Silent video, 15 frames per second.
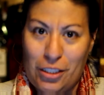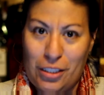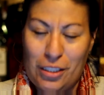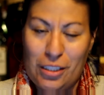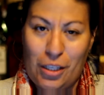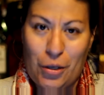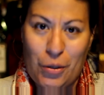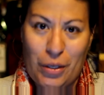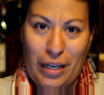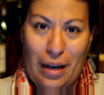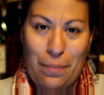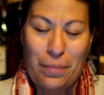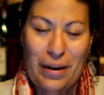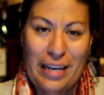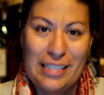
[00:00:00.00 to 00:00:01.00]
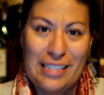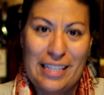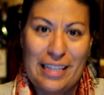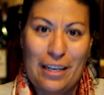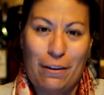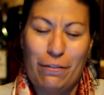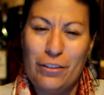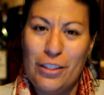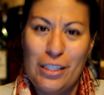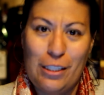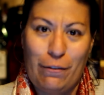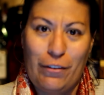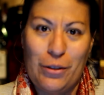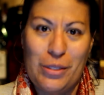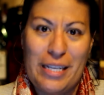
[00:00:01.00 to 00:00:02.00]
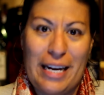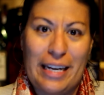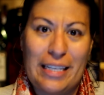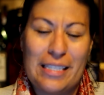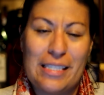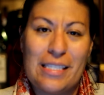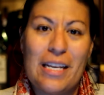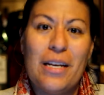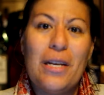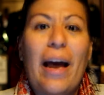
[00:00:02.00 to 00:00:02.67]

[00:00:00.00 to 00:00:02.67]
should cook up nice in there for just a few seconds.